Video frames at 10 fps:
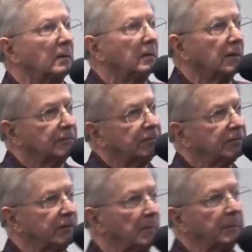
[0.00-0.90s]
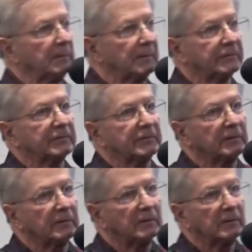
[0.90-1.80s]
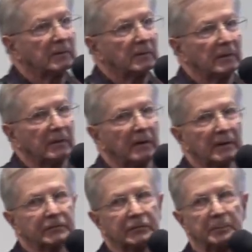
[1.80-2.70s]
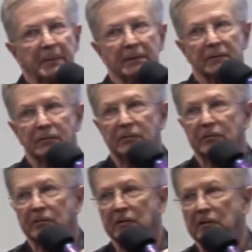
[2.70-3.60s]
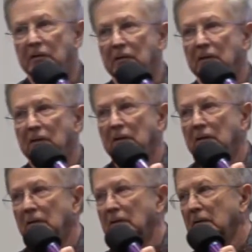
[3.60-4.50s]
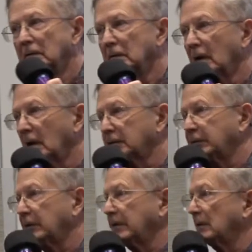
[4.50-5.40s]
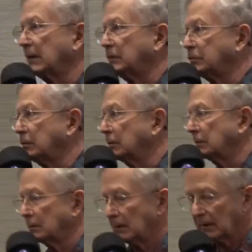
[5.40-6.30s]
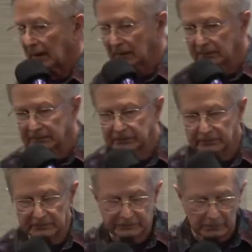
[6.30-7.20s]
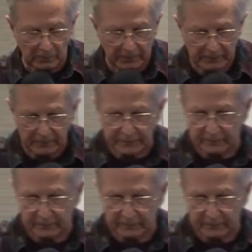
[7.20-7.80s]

is the simplest, and that's speech. Articulation. I listened to so many